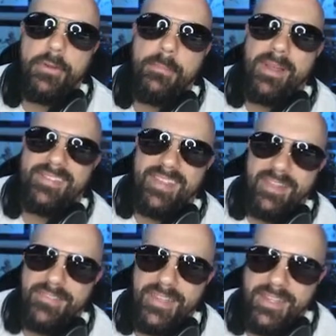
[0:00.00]
on my
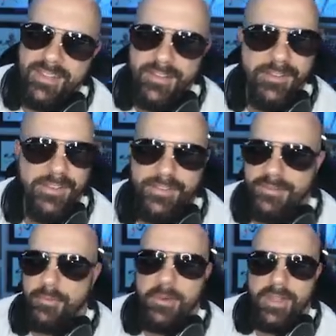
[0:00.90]
safety and literally just
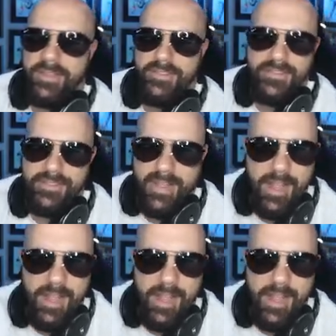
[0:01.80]
do it and just